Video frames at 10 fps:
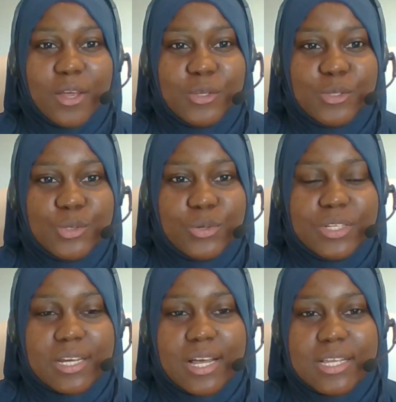are you
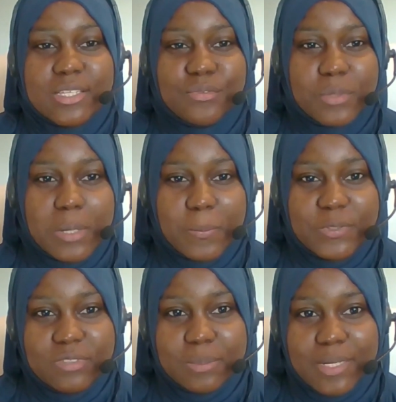joining us from,
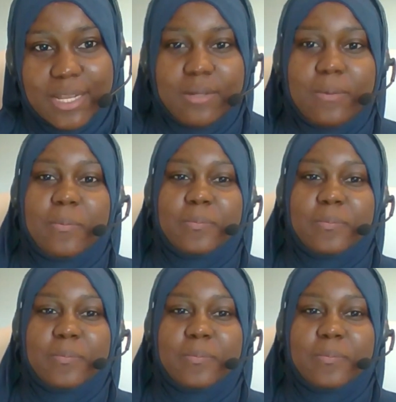Mufti Bilal?